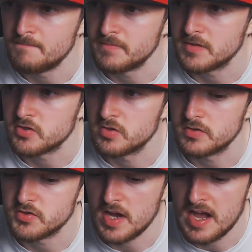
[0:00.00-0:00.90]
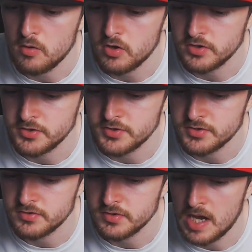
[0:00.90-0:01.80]
So how could
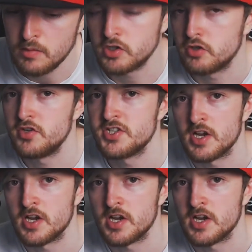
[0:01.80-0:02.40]
Grisha